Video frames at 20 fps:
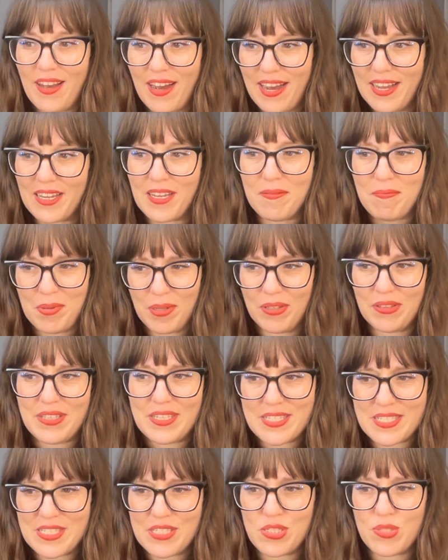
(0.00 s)
I can build
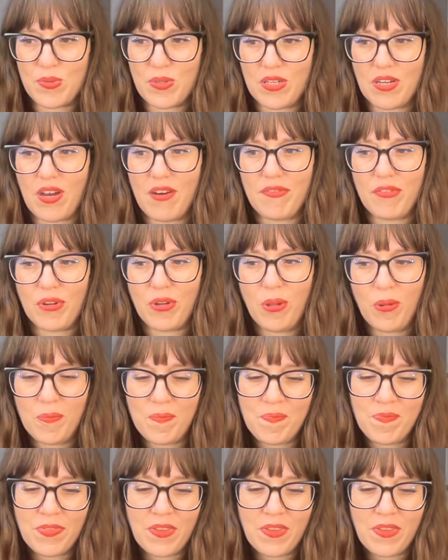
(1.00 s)
this into a novel.